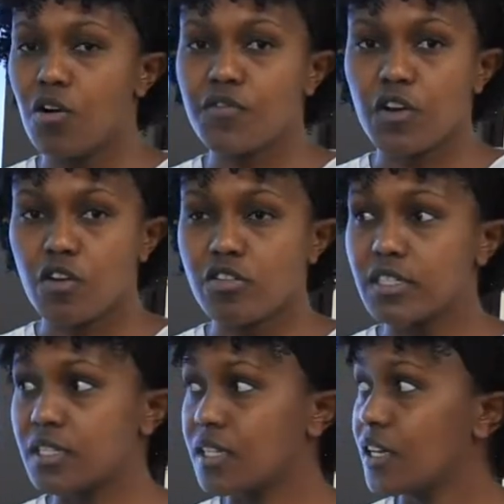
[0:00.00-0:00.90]
of the
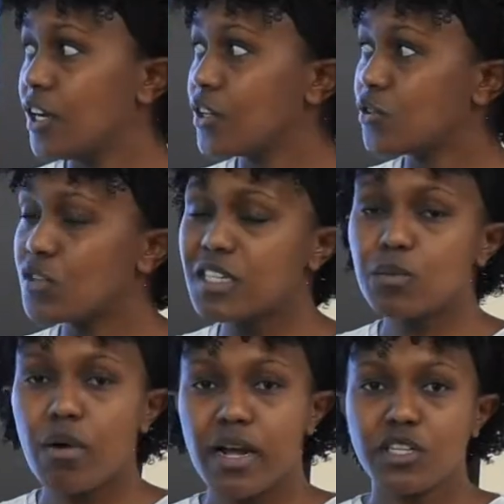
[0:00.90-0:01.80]
cost. So
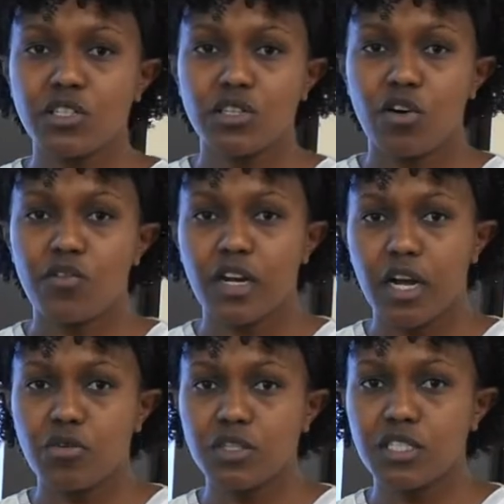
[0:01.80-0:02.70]
this branch of
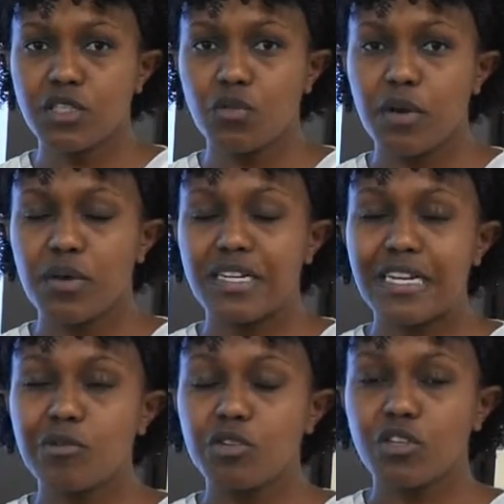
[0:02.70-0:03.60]
accounting where we are
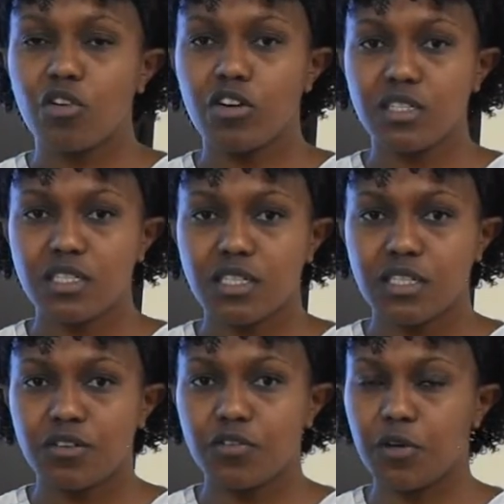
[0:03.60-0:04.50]
dealing with
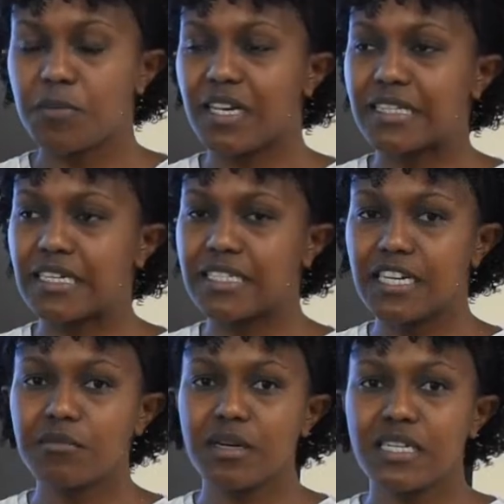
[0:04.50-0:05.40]
costs from the
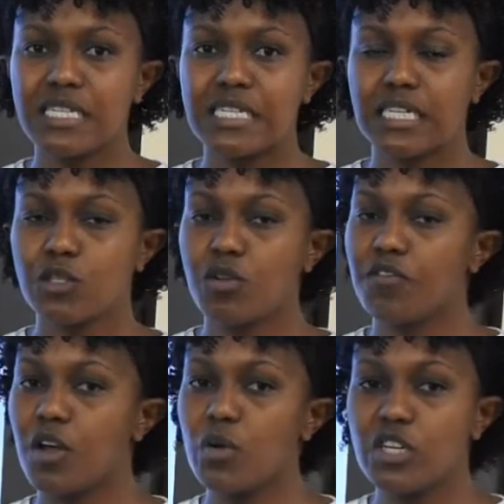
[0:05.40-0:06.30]
ascertainment to
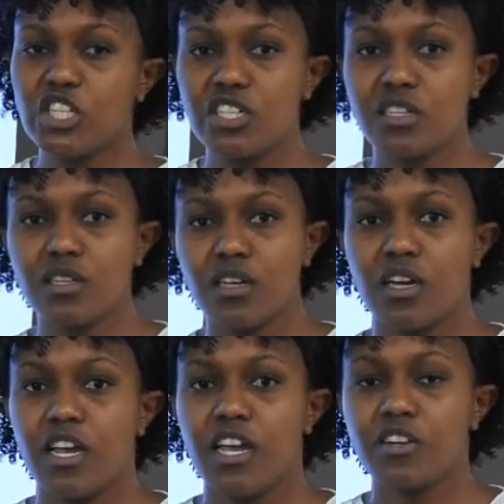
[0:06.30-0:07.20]
evaluation
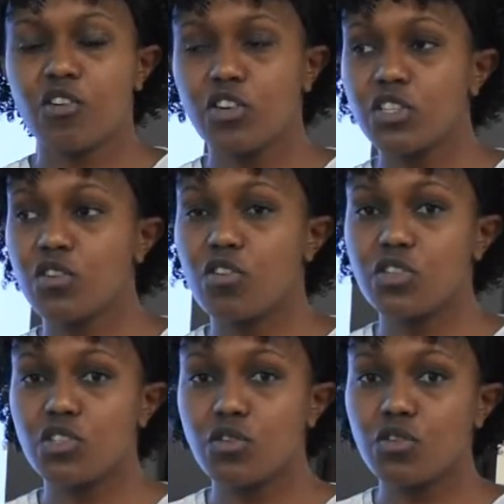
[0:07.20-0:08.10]
and cost
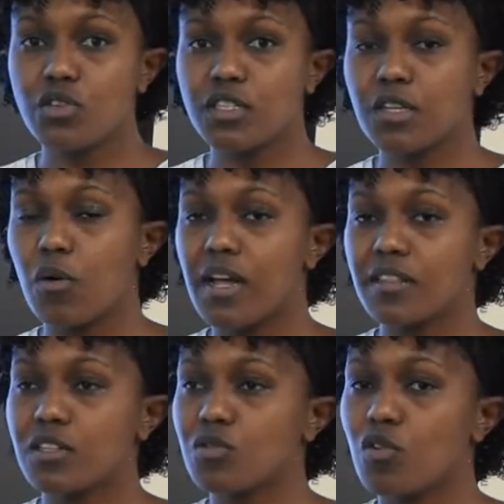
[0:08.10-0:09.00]
control is the
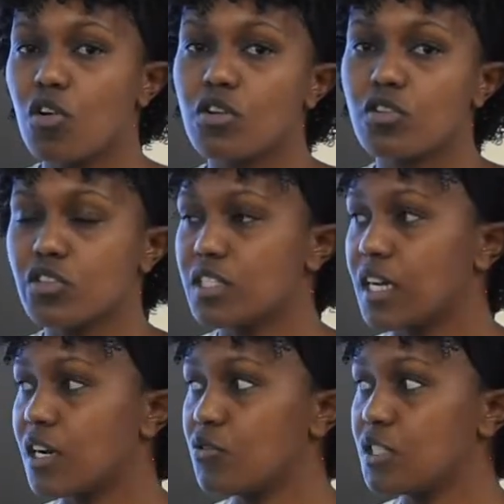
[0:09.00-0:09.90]
one that we call
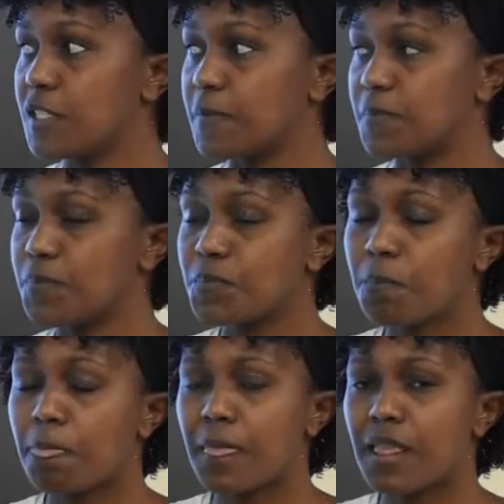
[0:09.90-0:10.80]
cost accounting.
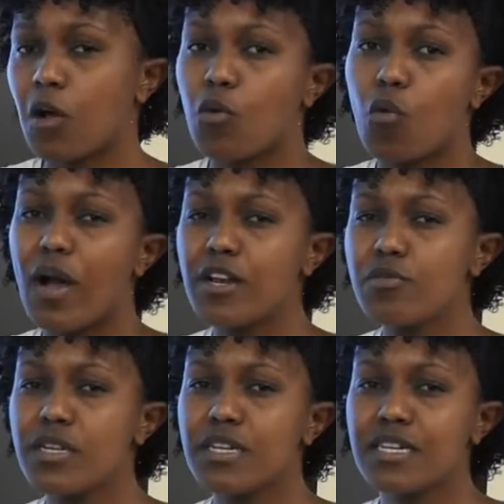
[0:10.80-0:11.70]
Now, why
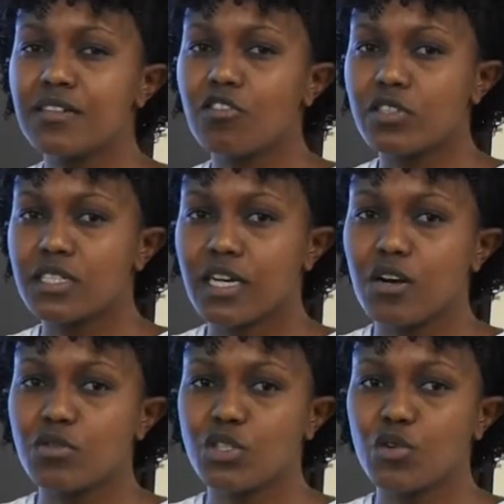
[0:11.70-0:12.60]
do we need cost
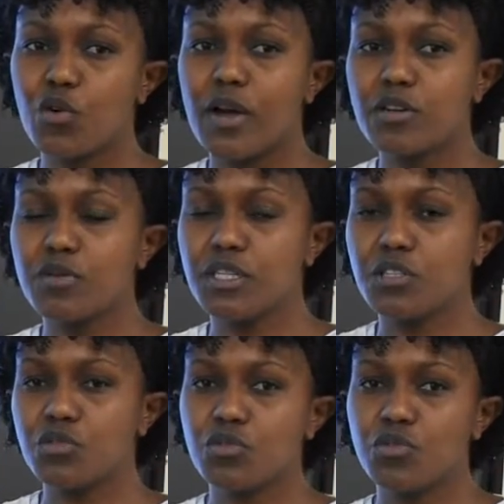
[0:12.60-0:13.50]
accounting, or why do we
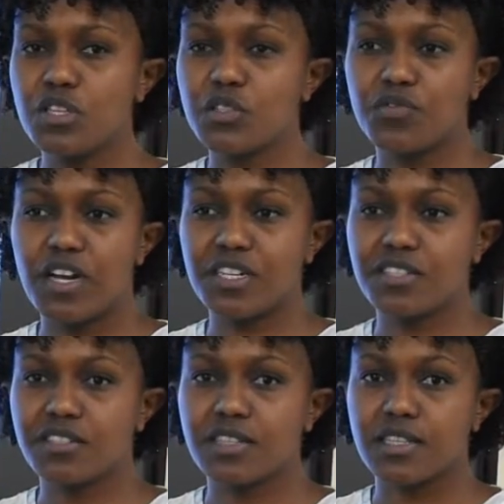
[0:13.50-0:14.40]
need to do these
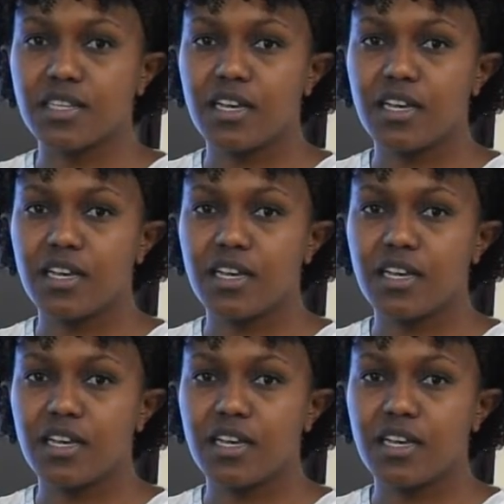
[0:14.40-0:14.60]
functions?